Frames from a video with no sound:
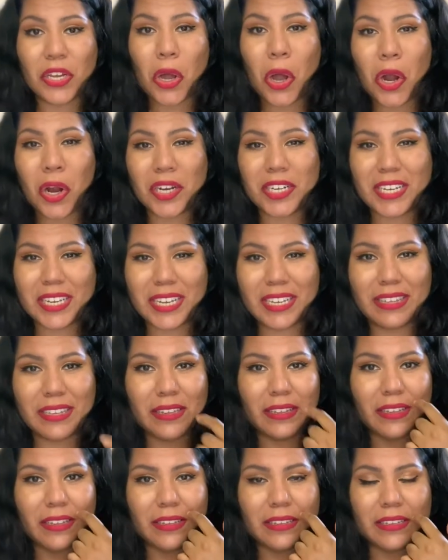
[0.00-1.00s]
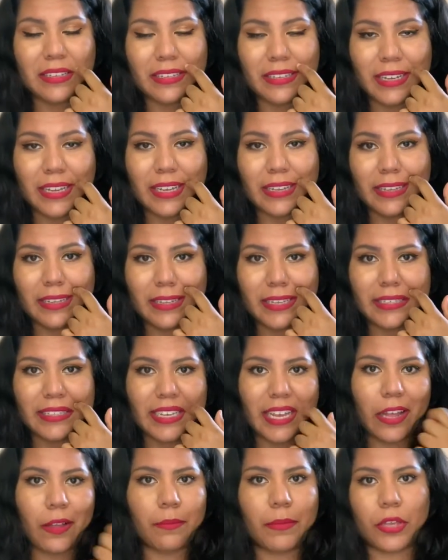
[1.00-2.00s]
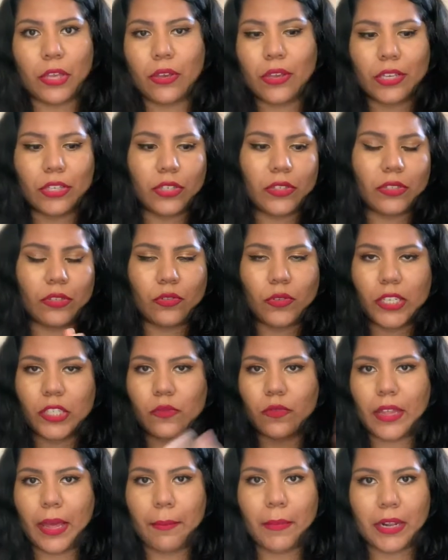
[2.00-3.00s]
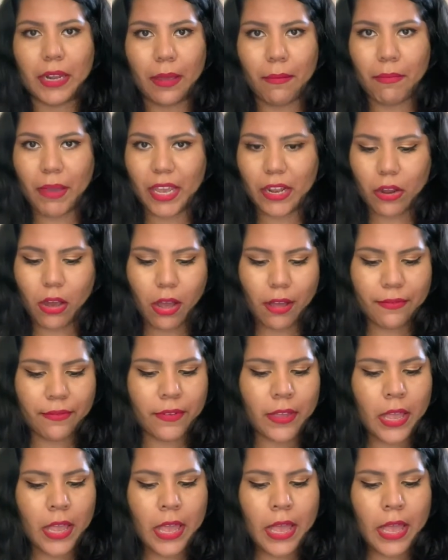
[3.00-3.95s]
card to get the to, to get the discount, but you could just transfer that money and pay it off.